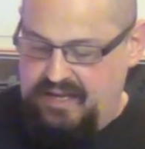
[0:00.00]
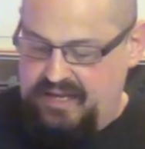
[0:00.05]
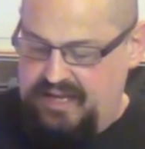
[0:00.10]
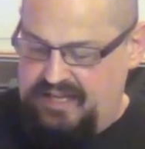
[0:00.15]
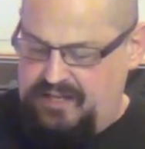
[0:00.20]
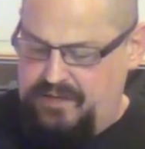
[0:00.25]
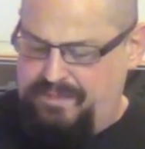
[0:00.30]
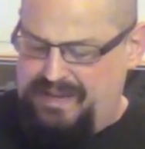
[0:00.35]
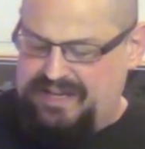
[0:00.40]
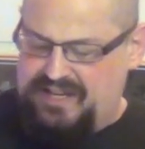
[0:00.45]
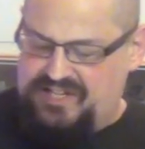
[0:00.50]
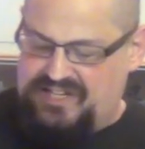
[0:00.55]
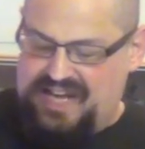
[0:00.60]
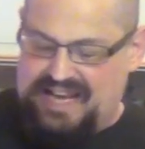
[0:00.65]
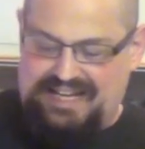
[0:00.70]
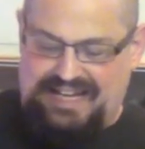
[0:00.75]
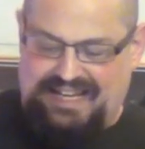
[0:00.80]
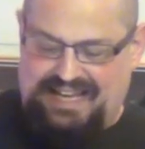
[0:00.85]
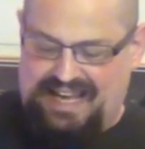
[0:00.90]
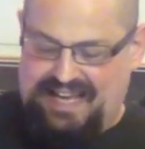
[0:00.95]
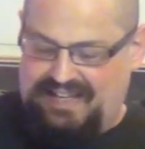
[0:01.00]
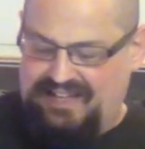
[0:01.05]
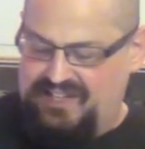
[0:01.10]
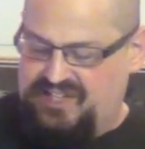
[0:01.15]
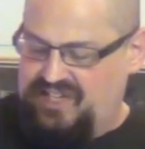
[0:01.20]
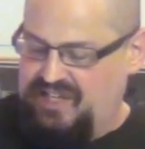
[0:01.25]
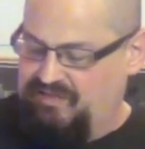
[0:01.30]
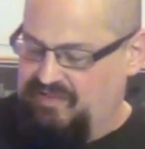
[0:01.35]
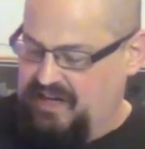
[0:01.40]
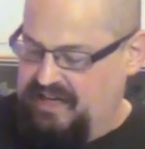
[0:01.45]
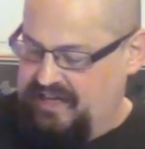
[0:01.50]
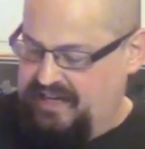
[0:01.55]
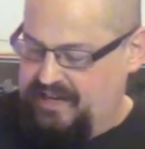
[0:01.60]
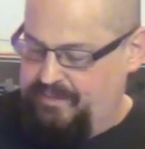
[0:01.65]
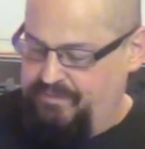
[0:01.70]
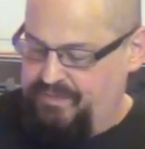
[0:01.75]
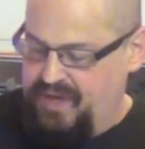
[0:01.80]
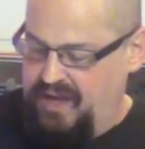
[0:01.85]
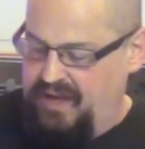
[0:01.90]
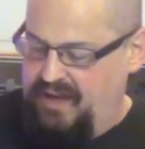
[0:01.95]
it had been a technicality really,
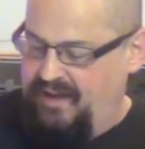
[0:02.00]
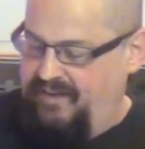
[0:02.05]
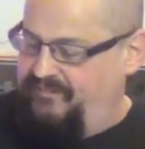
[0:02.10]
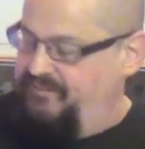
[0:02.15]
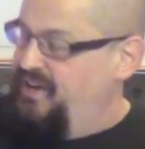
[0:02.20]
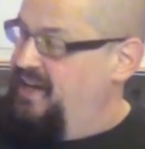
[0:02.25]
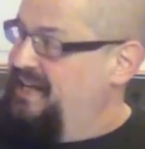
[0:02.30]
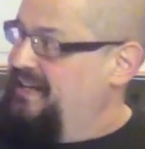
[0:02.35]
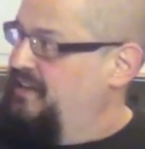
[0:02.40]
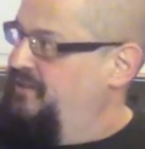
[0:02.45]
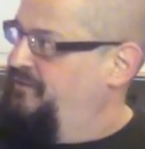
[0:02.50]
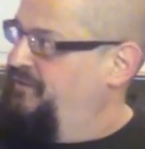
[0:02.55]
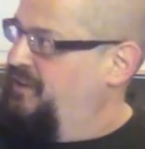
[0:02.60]
a final